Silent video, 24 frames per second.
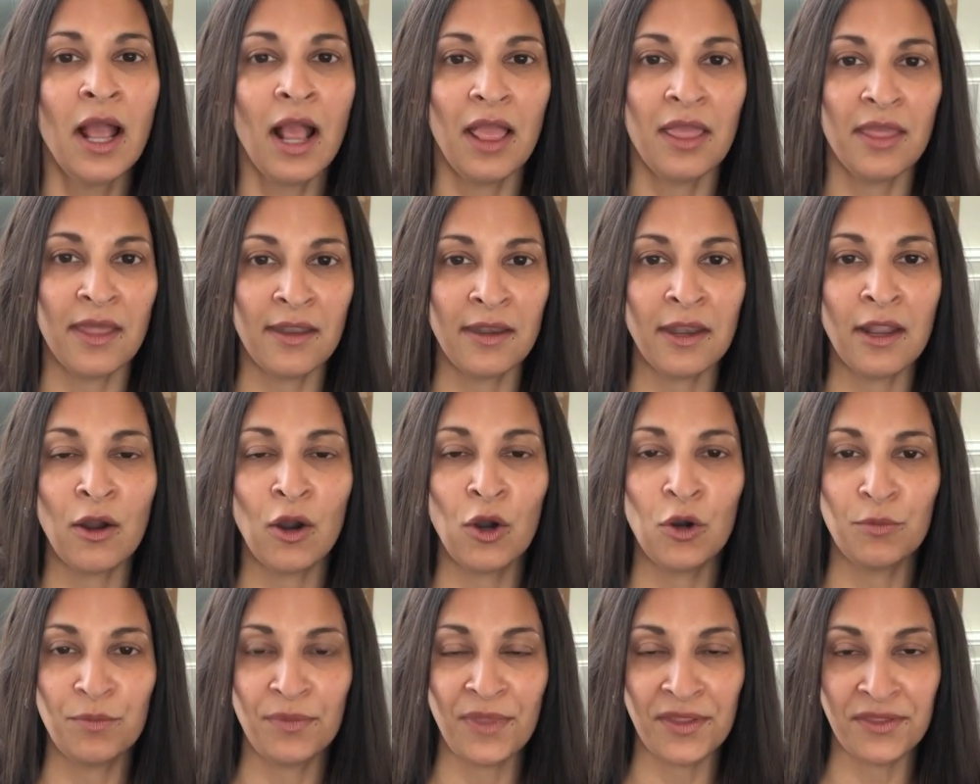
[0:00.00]
and then
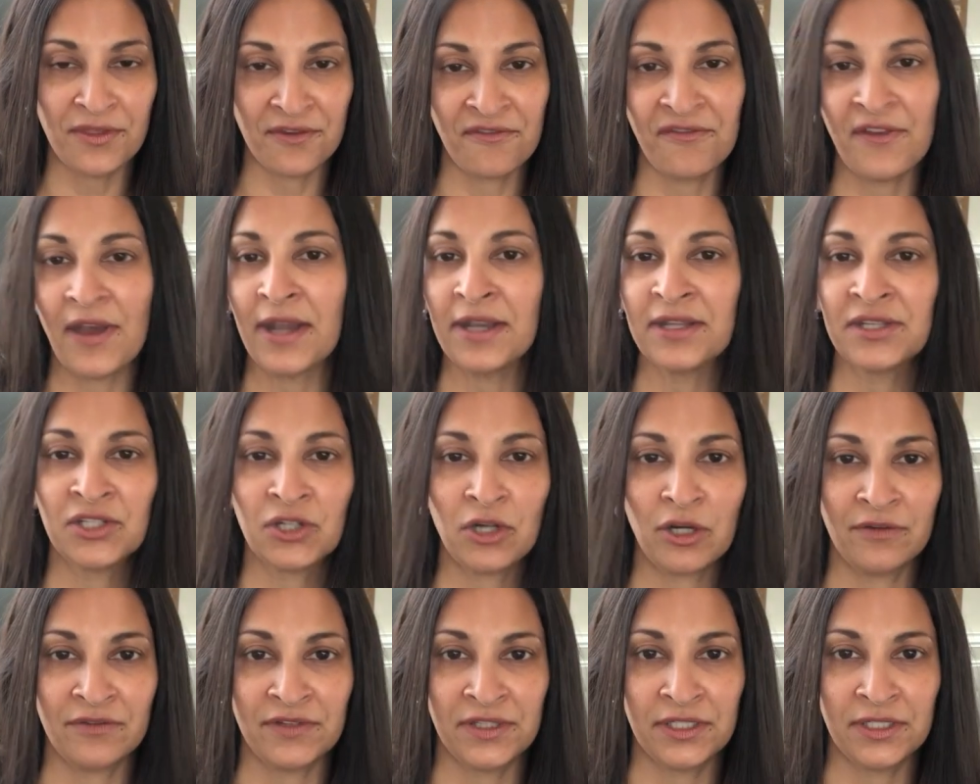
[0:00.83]
hope that the fat is
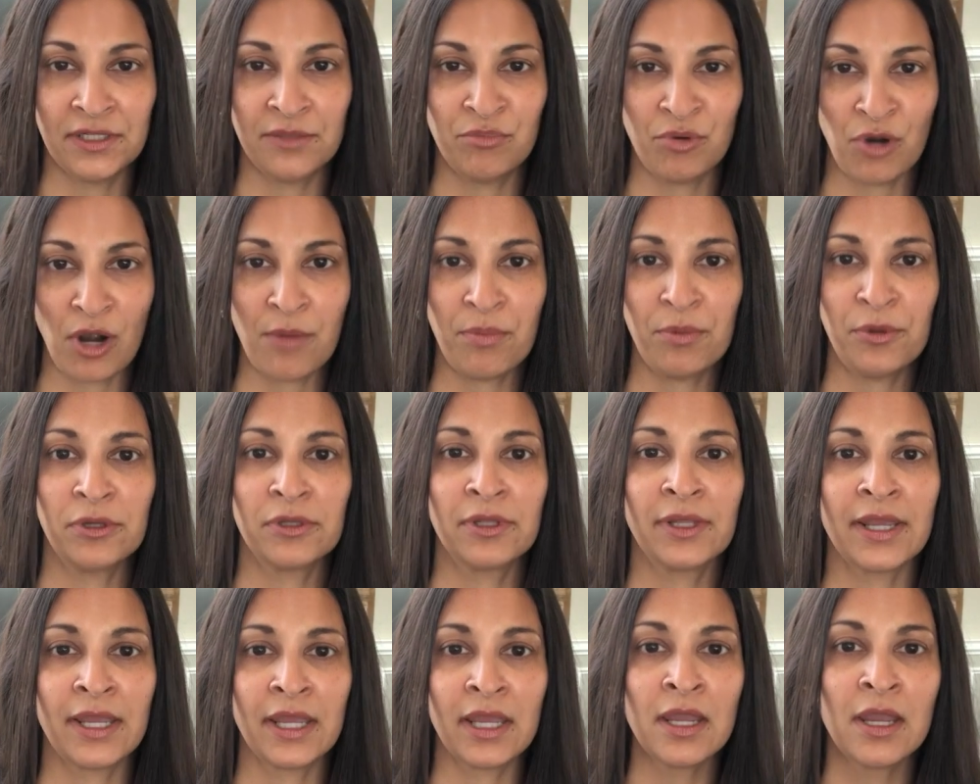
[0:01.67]
harvested
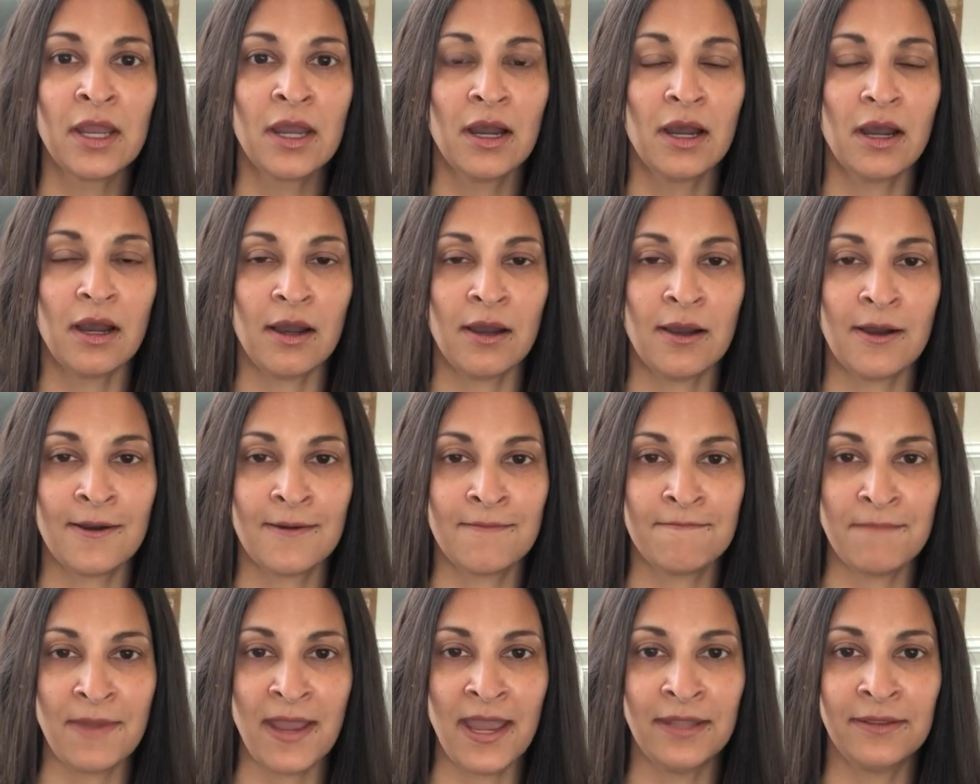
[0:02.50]
properly
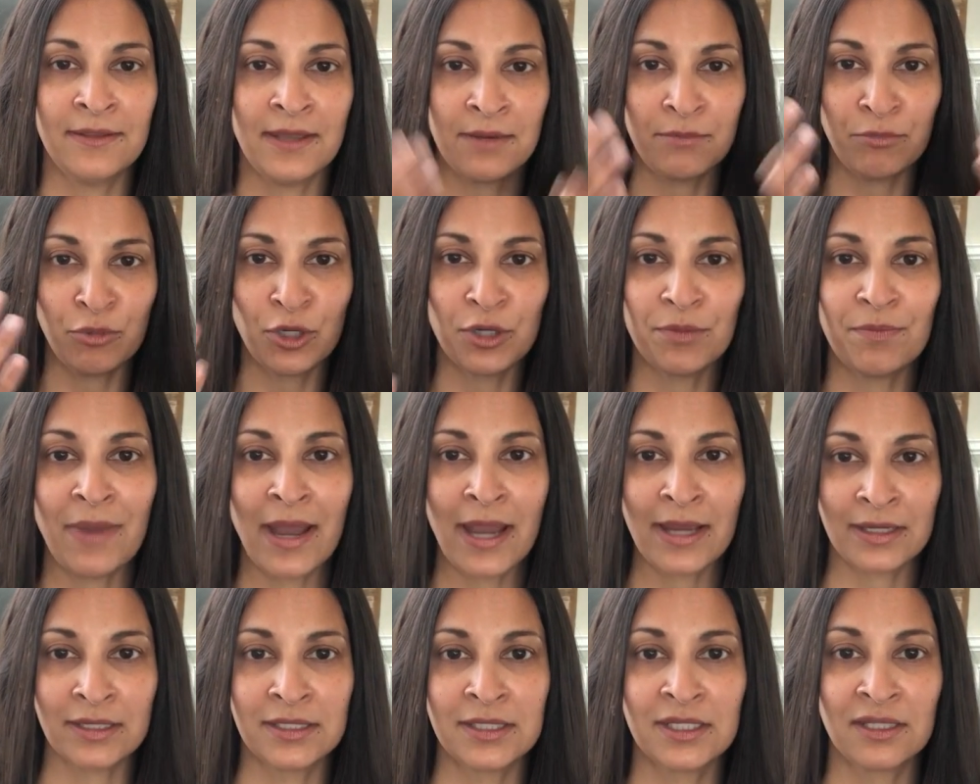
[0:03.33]
and then put
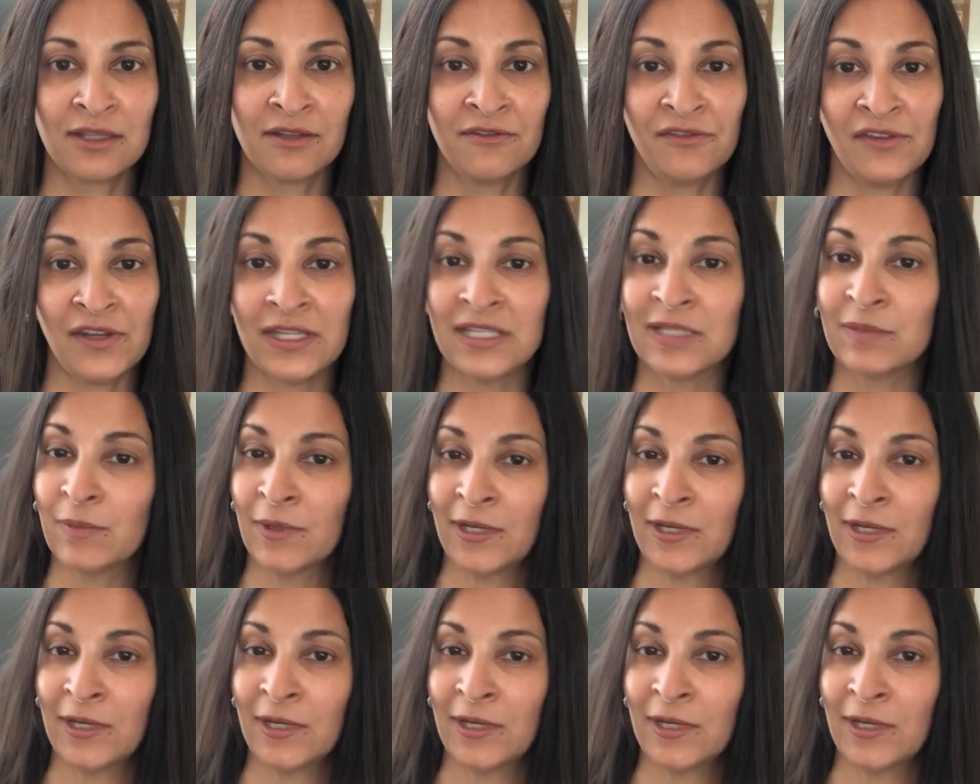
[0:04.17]
back into the face.